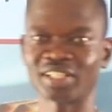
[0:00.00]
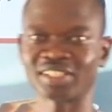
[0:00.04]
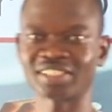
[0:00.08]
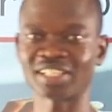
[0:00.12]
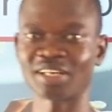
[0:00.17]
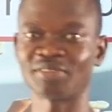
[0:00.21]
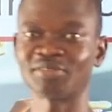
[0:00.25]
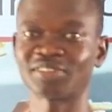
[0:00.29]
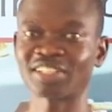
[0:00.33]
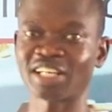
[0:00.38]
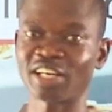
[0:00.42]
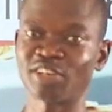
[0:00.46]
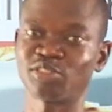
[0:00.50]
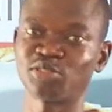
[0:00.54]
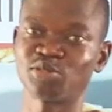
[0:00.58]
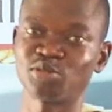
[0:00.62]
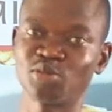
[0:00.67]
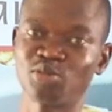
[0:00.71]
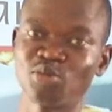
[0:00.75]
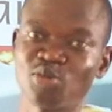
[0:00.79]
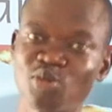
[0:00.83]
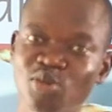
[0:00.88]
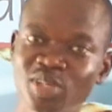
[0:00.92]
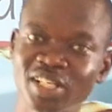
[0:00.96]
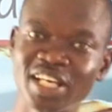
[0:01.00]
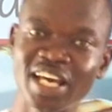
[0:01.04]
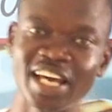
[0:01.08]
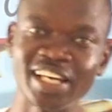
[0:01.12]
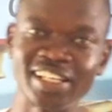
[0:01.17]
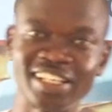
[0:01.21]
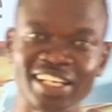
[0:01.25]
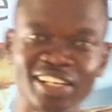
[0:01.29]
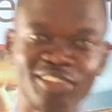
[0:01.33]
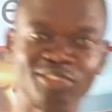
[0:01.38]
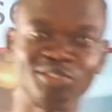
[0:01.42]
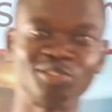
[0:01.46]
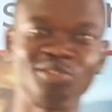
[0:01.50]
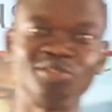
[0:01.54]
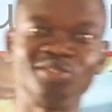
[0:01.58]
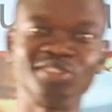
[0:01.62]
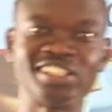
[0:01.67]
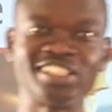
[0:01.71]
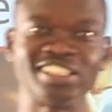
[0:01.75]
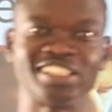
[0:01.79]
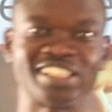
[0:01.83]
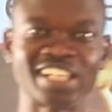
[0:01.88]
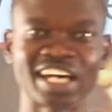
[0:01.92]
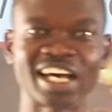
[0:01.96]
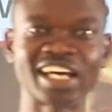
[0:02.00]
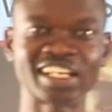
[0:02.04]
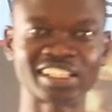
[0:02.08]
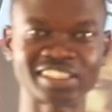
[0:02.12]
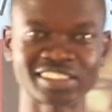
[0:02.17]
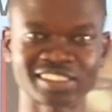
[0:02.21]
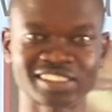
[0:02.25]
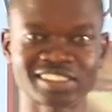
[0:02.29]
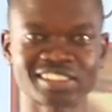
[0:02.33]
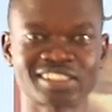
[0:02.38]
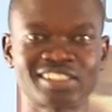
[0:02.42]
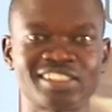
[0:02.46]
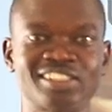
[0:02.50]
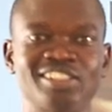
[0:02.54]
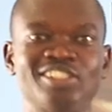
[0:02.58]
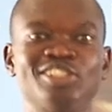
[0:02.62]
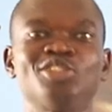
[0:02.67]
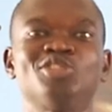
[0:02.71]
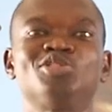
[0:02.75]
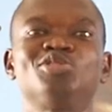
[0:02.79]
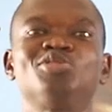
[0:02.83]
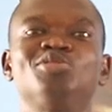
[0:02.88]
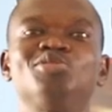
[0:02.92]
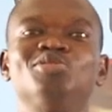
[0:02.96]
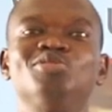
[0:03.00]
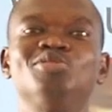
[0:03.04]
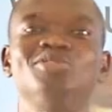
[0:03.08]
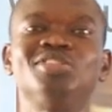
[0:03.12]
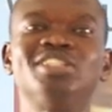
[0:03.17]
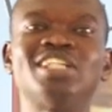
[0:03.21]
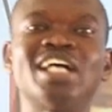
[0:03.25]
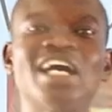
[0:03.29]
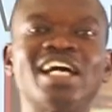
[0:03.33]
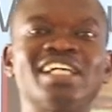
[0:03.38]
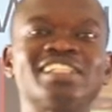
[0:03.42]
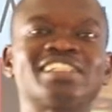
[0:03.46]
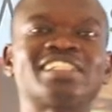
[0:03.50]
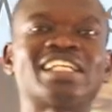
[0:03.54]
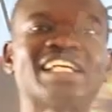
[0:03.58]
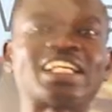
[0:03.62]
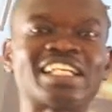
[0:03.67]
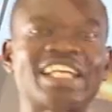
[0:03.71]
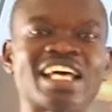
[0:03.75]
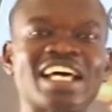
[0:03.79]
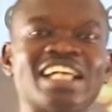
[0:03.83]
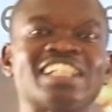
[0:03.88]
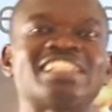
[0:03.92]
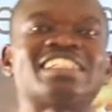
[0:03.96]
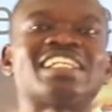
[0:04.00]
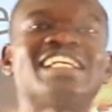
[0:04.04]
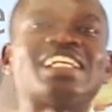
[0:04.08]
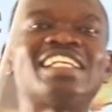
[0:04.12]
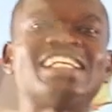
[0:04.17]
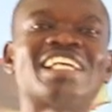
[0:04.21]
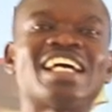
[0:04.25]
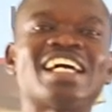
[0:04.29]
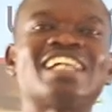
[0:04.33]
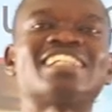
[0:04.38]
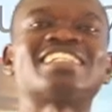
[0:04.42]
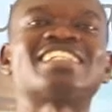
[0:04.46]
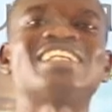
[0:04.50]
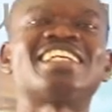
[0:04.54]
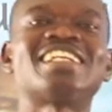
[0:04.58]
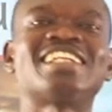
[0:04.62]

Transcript: where sometimes you go there and then you dance. You dance and dance and dance